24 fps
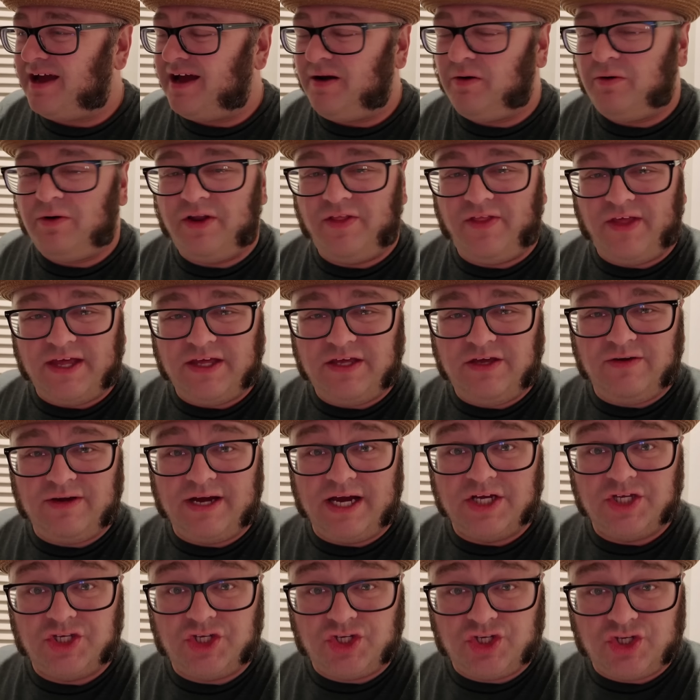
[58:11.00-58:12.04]
I want to thank you
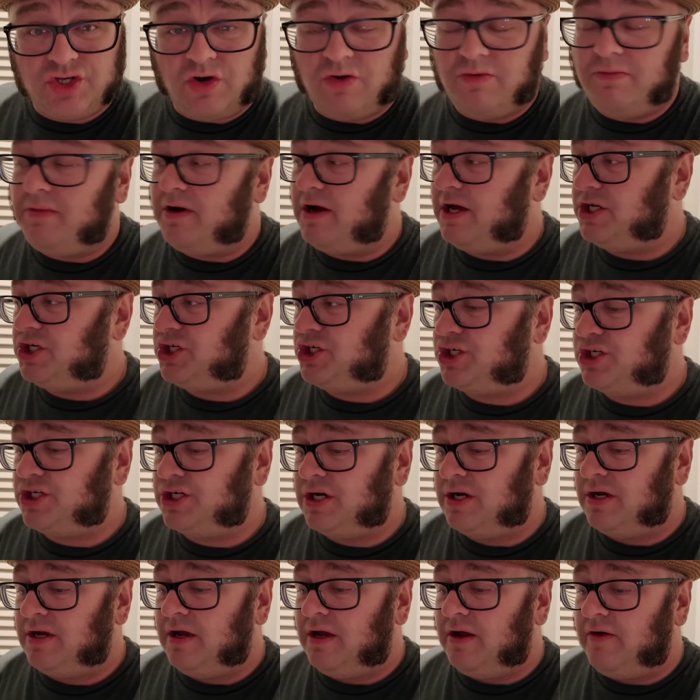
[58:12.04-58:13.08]
guys so
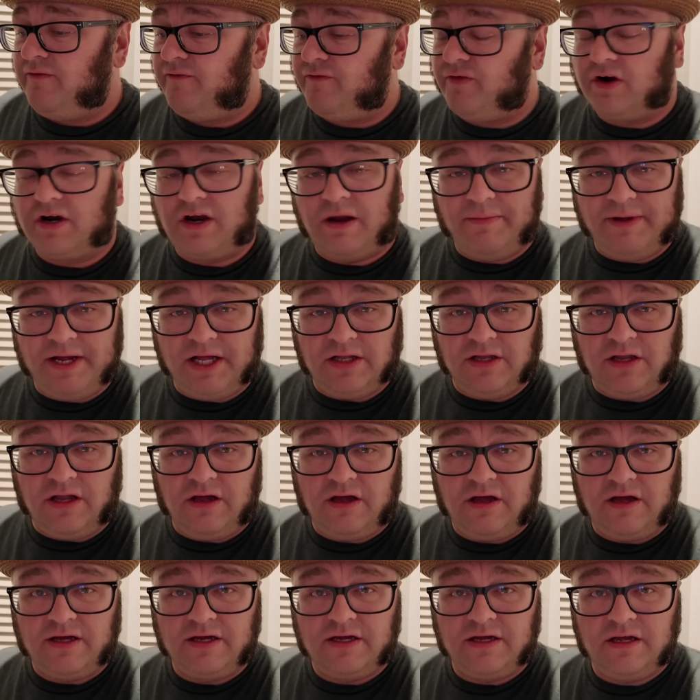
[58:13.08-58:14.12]
much for coming
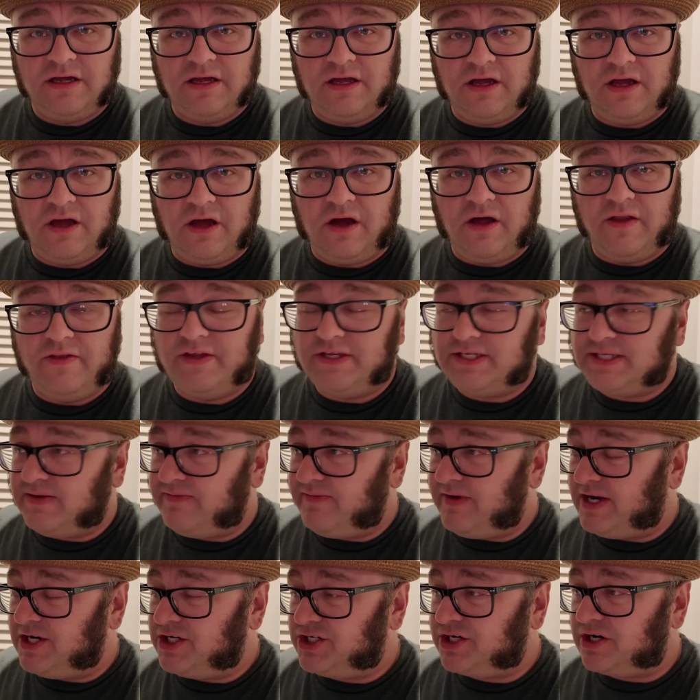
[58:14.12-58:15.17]
along on this
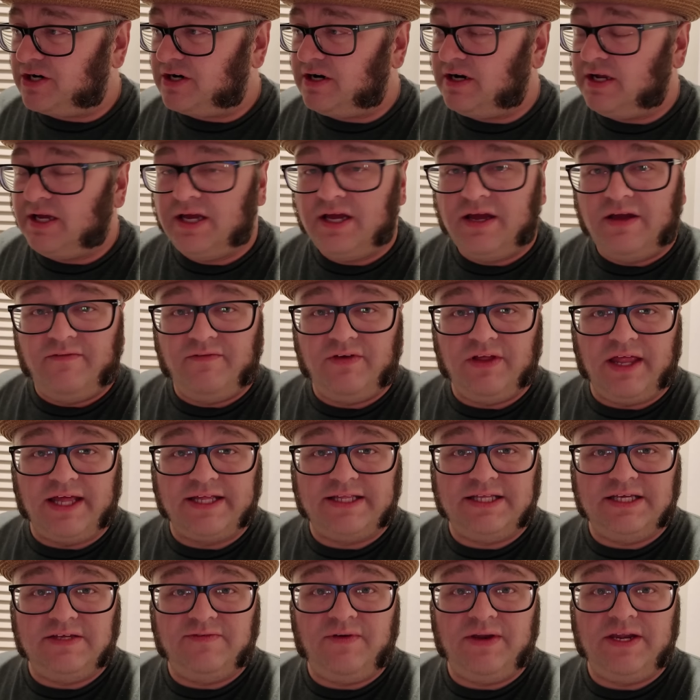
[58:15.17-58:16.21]
adventure. If you
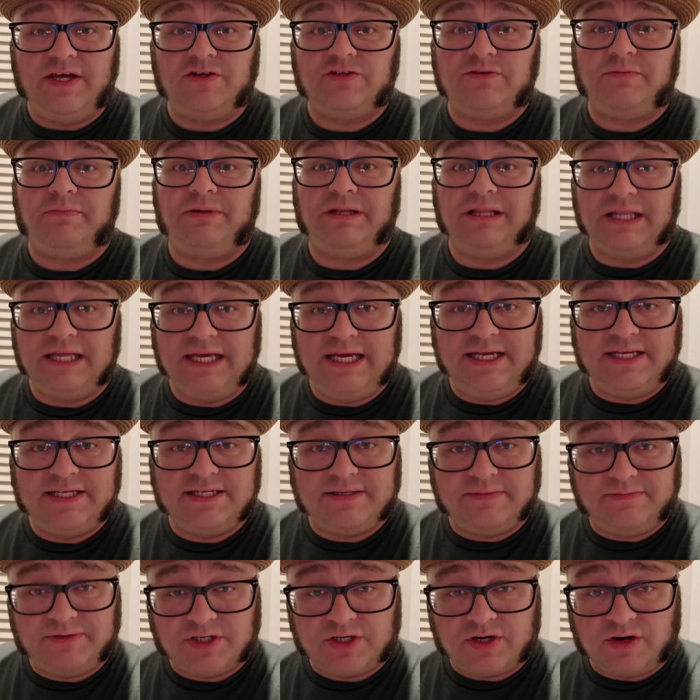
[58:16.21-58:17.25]
like these videos, please
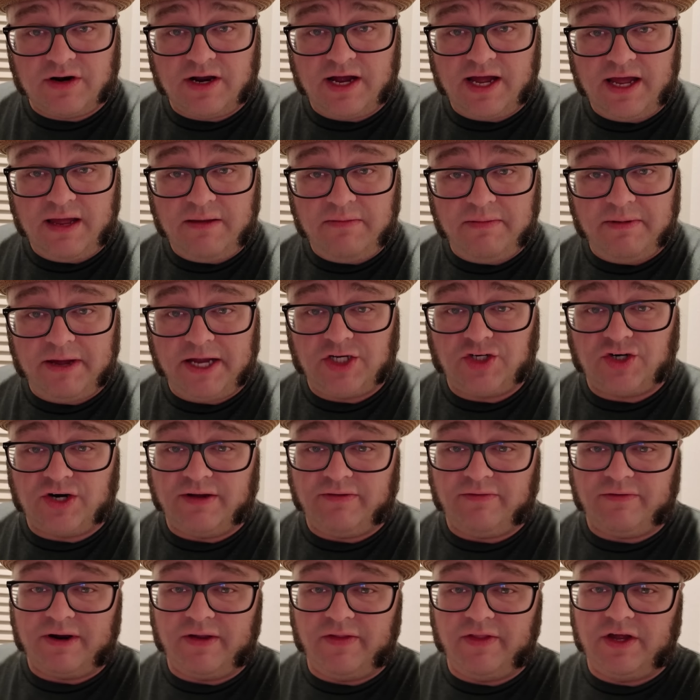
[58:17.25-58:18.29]
subscribe. I
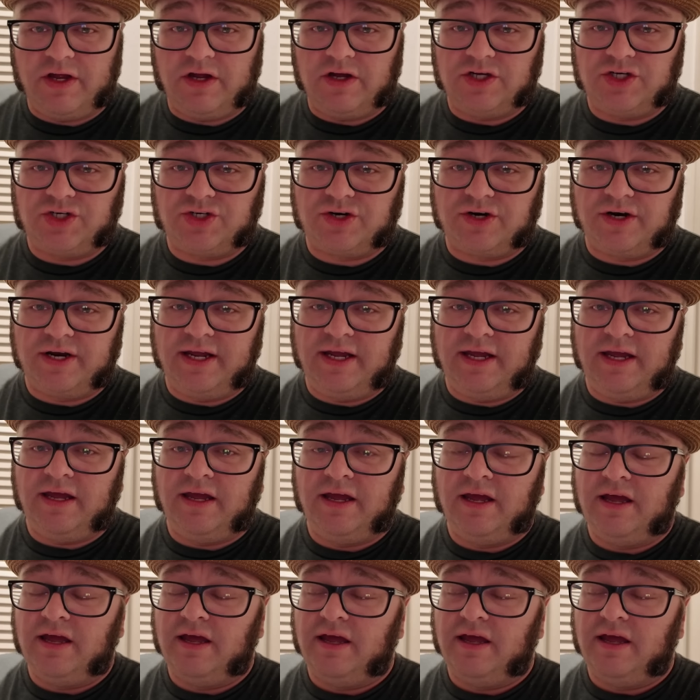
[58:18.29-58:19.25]
travel around the country.